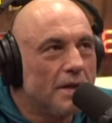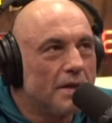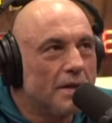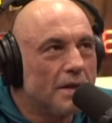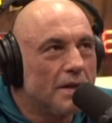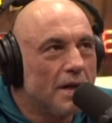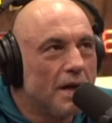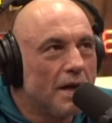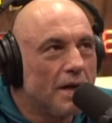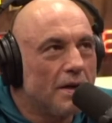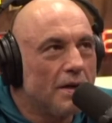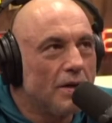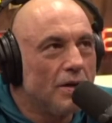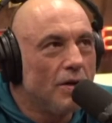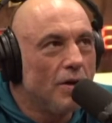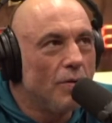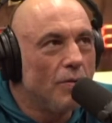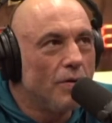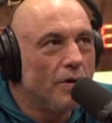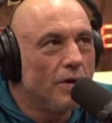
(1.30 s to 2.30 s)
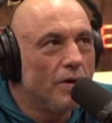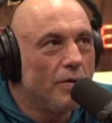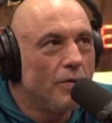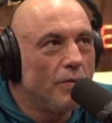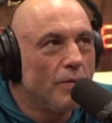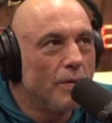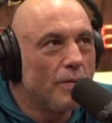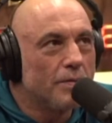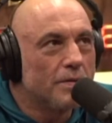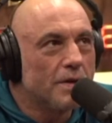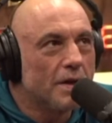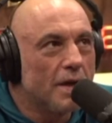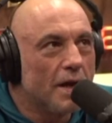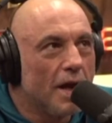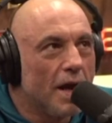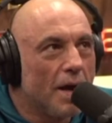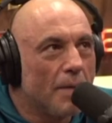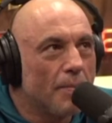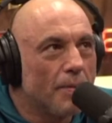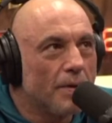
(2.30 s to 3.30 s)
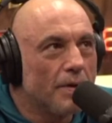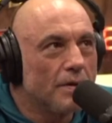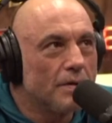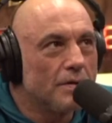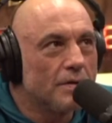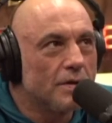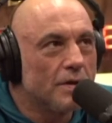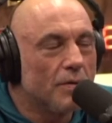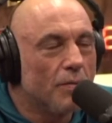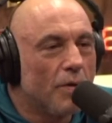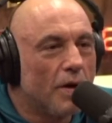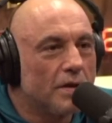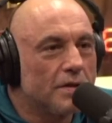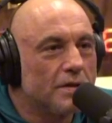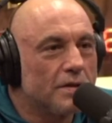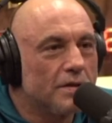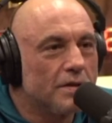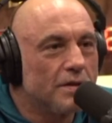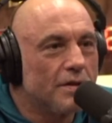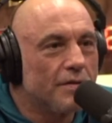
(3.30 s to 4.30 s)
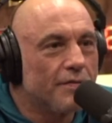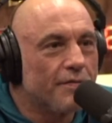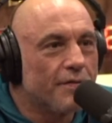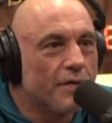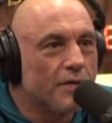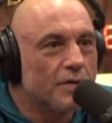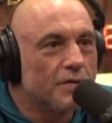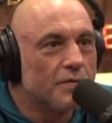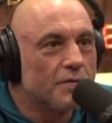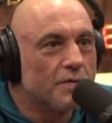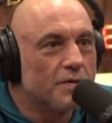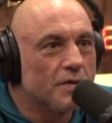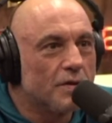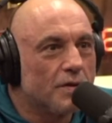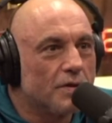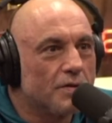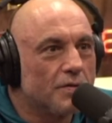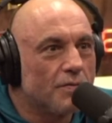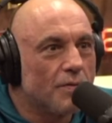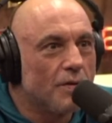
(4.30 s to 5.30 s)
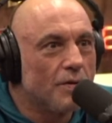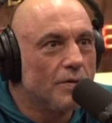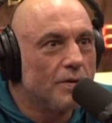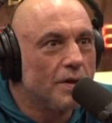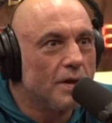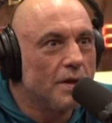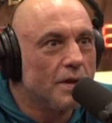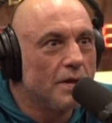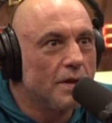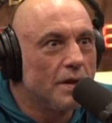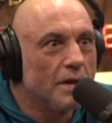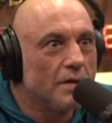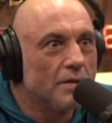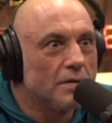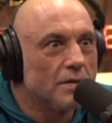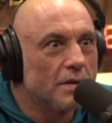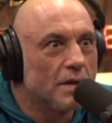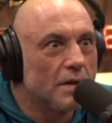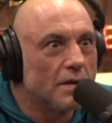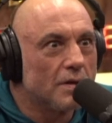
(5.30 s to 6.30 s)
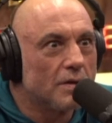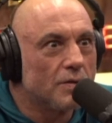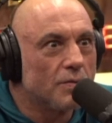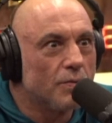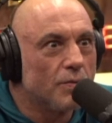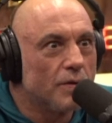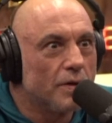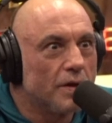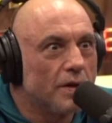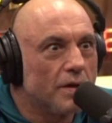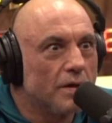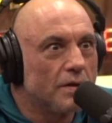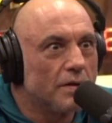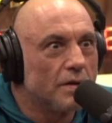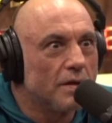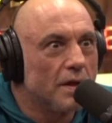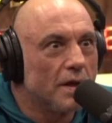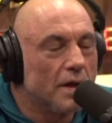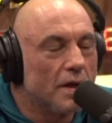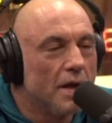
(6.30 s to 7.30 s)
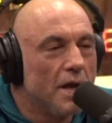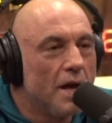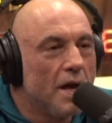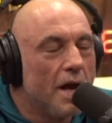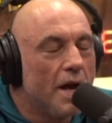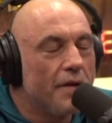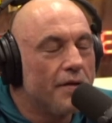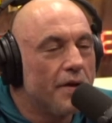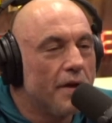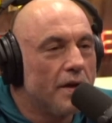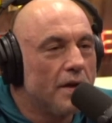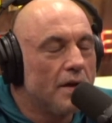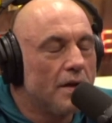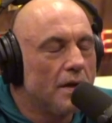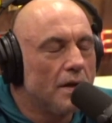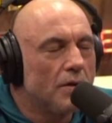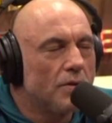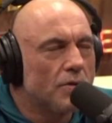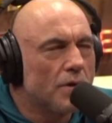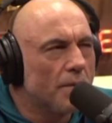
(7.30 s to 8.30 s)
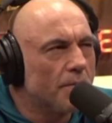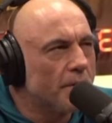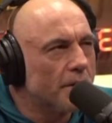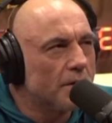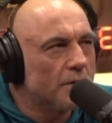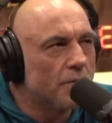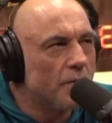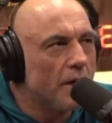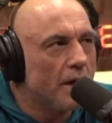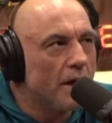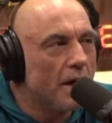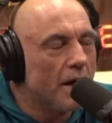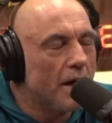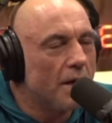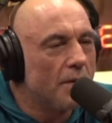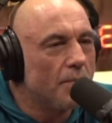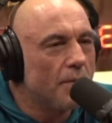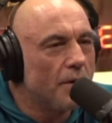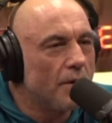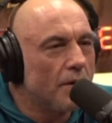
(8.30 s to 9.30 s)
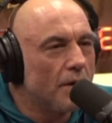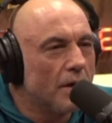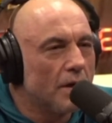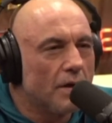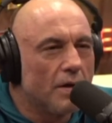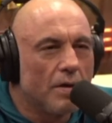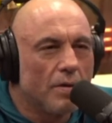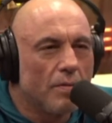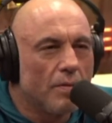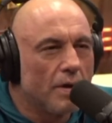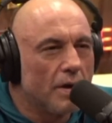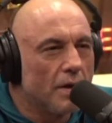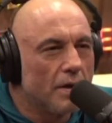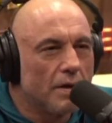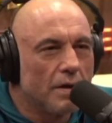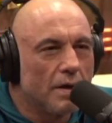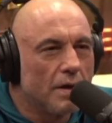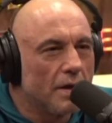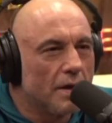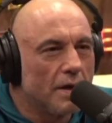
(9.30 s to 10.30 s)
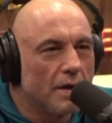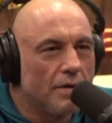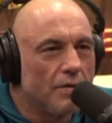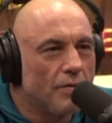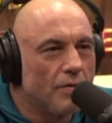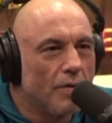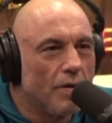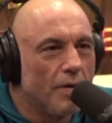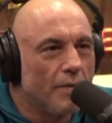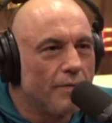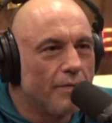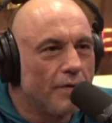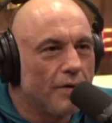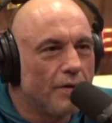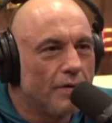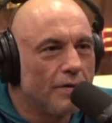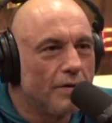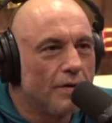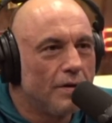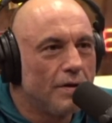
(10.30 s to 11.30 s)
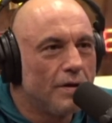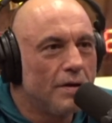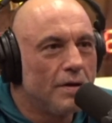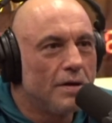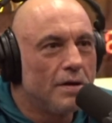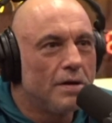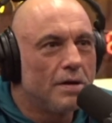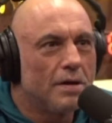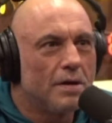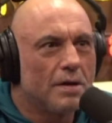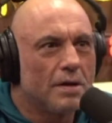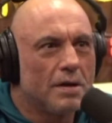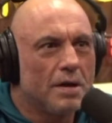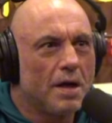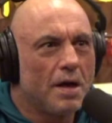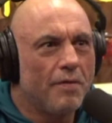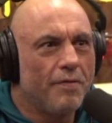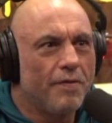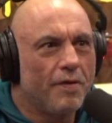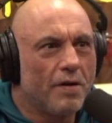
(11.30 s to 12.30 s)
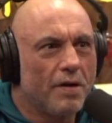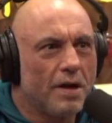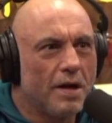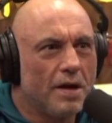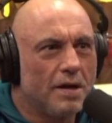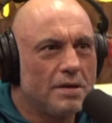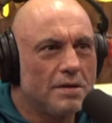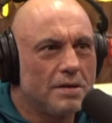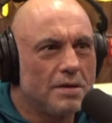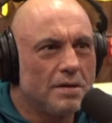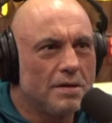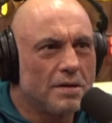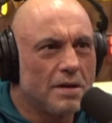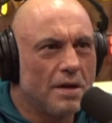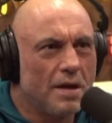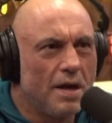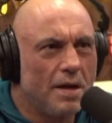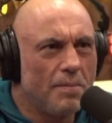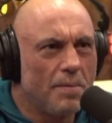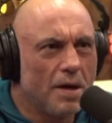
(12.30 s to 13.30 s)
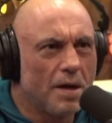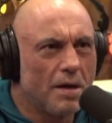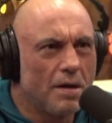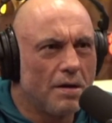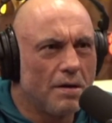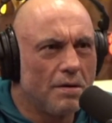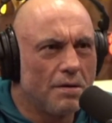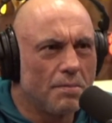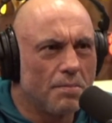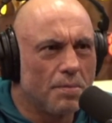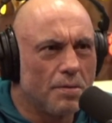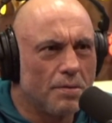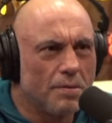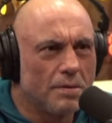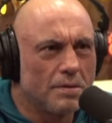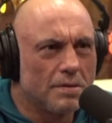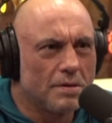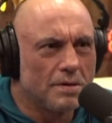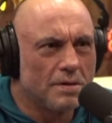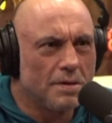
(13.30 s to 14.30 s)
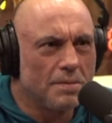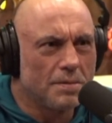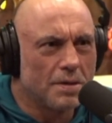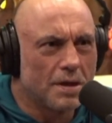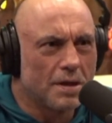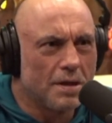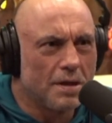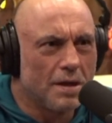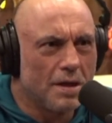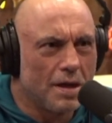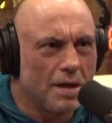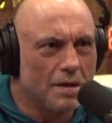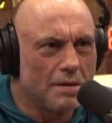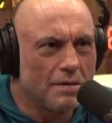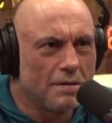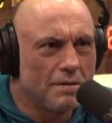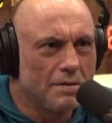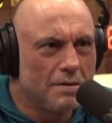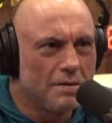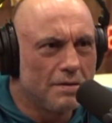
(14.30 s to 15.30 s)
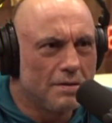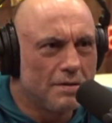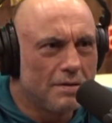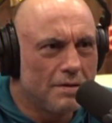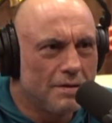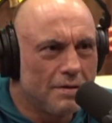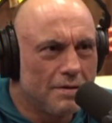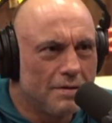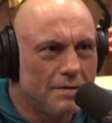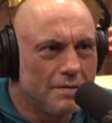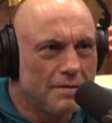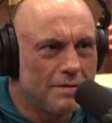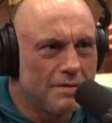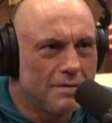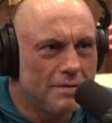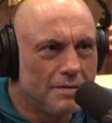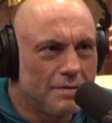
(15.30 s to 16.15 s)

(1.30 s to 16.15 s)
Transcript: of the night, no one knew what was going to happen. So you're watching the first results roll in, and there's like this weird thing. And then Trump gets way ahead, but you're like, you don't want to like get too hopeful. Like, how far ahead is he? He's ahead by 100 points. That seems like a lot. Yeah, and you're like,